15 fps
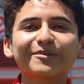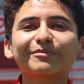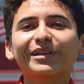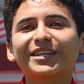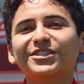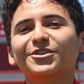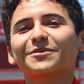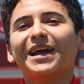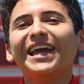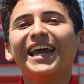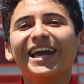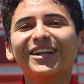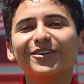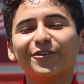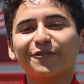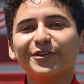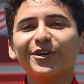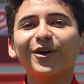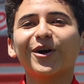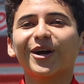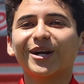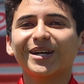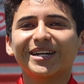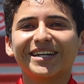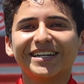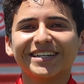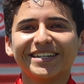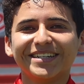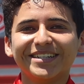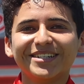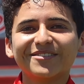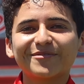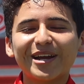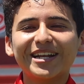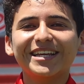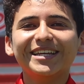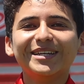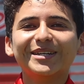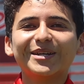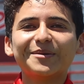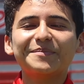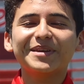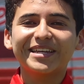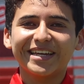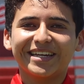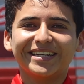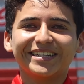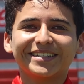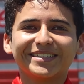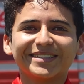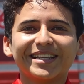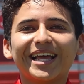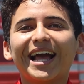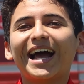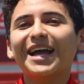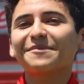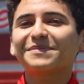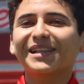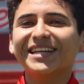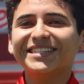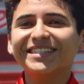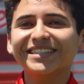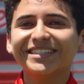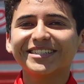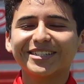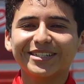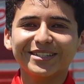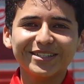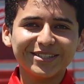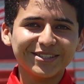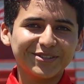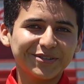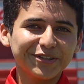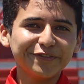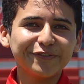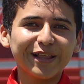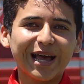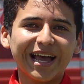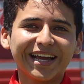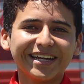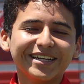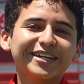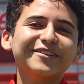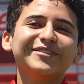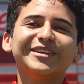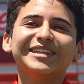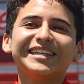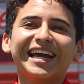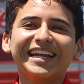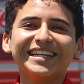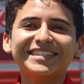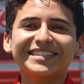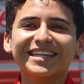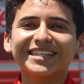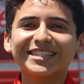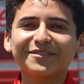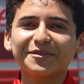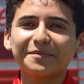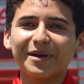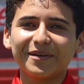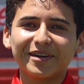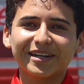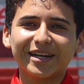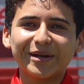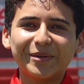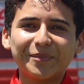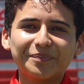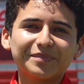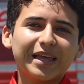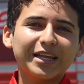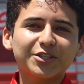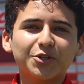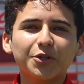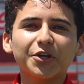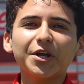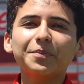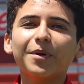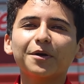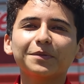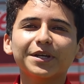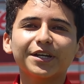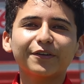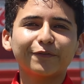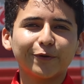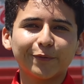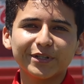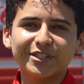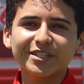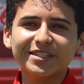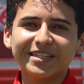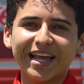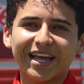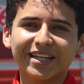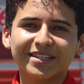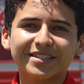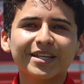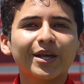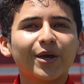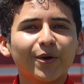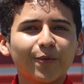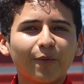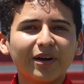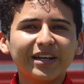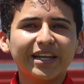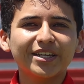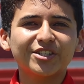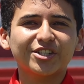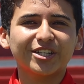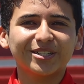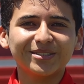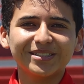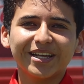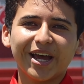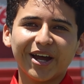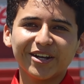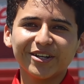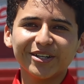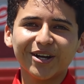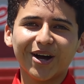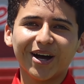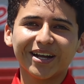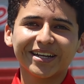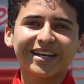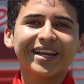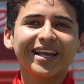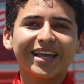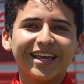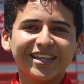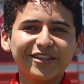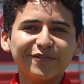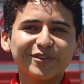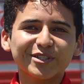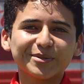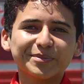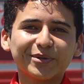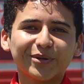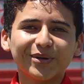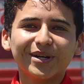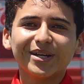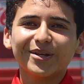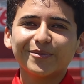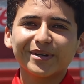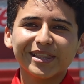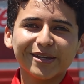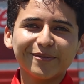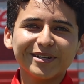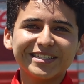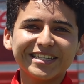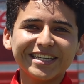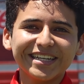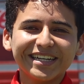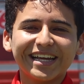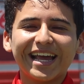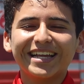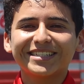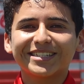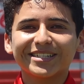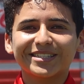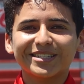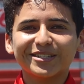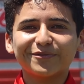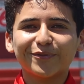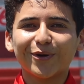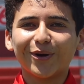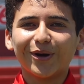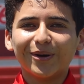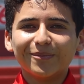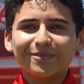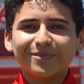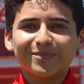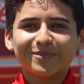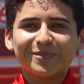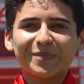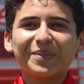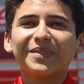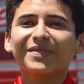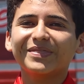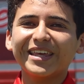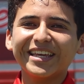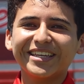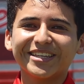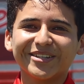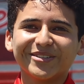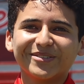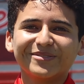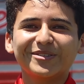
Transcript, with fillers: Place your right hand over your heart. Ready, begin. I pledge allegiance to the flag of the United States of America and to the republic for which it stands, one nation, under God, indivisible, with liberty and justice for all. Thank you.